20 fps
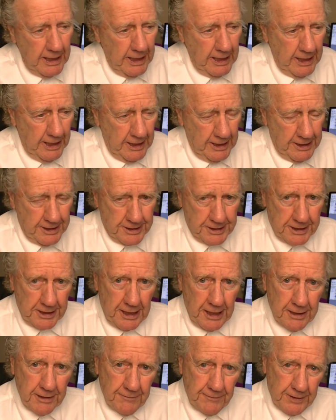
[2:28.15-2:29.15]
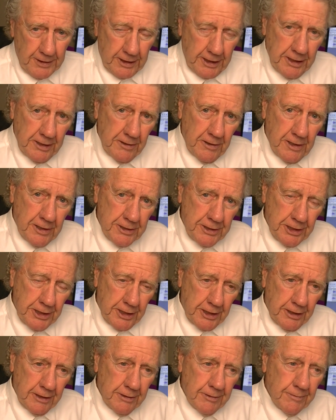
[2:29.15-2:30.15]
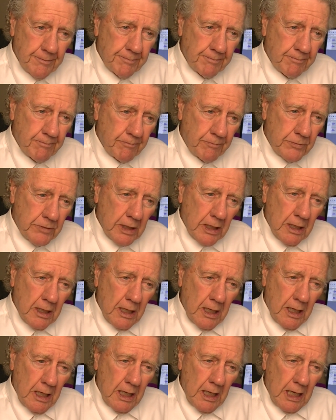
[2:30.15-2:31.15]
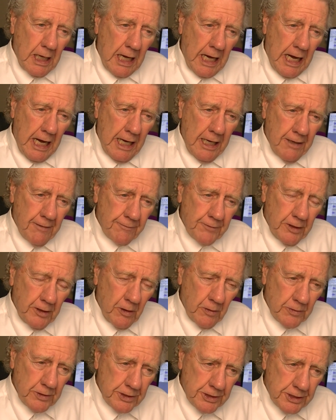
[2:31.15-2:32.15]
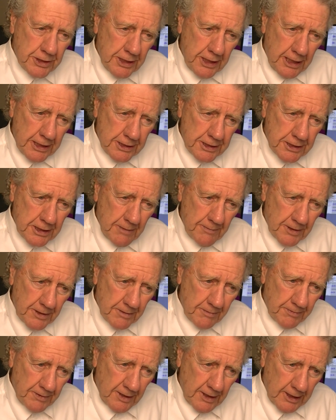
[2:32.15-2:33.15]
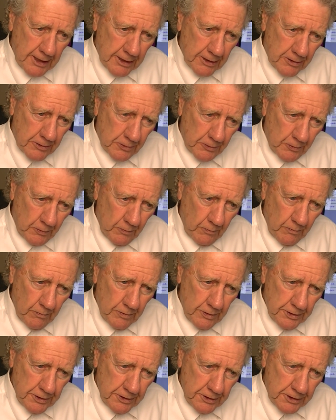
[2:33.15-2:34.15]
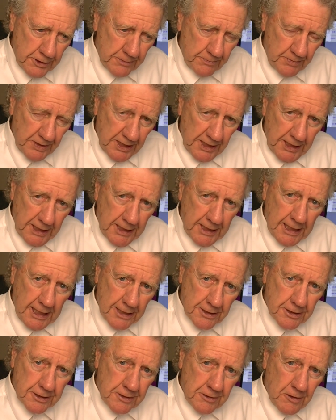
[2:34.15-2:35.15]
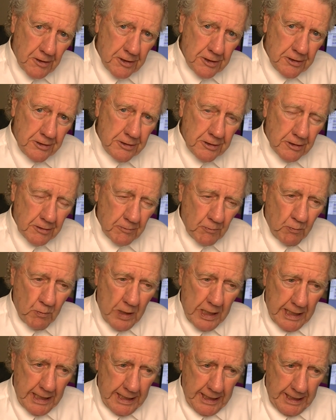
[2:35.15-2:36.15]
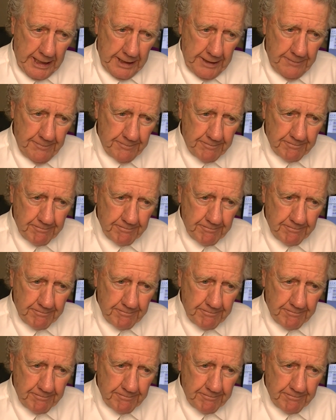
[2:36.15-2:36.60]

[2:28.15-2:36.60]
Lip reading: And it's kind of encouraging. I have noticed that some of the political speak has started to wane.